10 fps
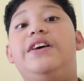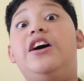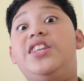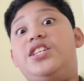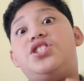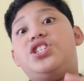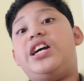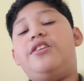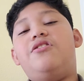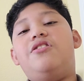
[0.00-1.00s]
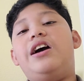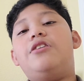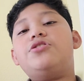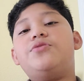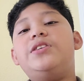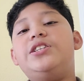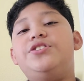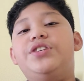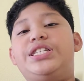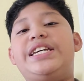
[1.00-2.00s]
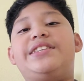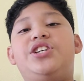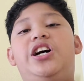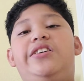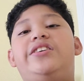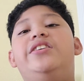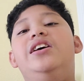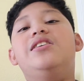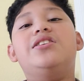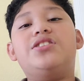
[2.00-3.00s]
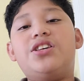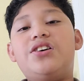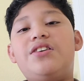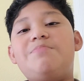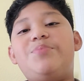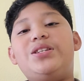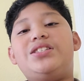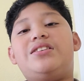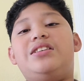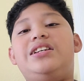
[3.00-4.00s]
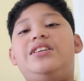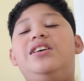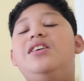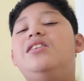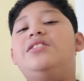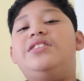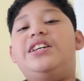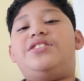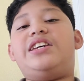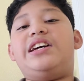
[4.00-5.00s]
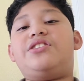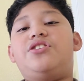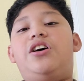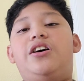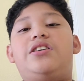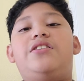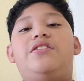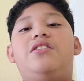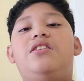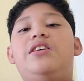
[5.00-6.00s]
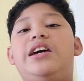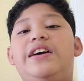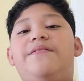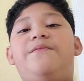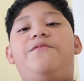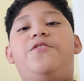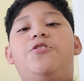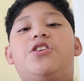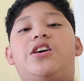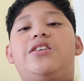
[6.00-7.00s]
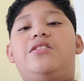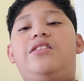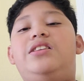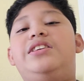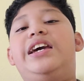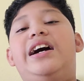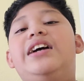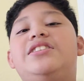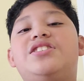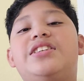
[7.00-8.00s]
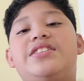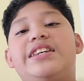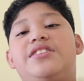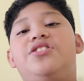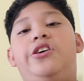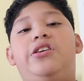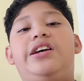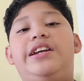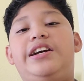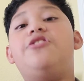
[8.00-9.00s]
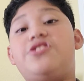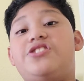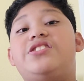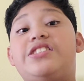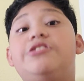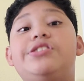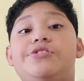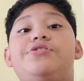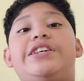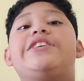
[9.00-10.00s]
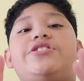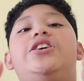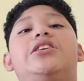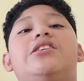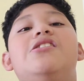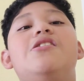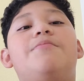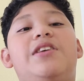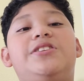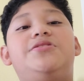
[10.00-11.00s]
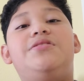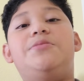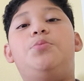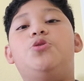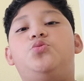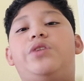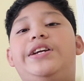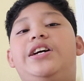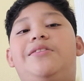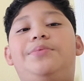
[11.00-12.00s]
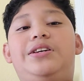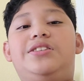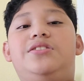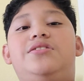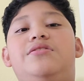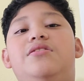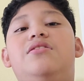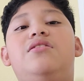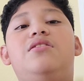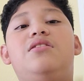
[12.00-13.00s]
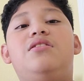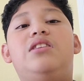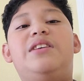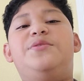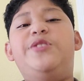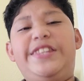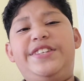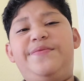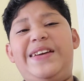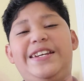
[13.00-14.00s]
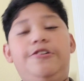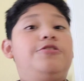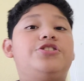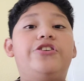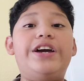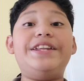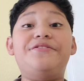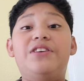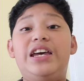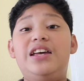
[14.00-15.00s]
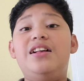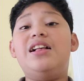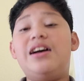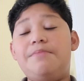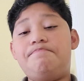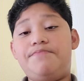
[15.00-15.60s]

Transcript: on this channel, I also want to do a TikTok. So I basically did TikTok. I just did TikTok, and I also still do TikTok, but I don't want to post right now because I'm doing this video. So anyway, I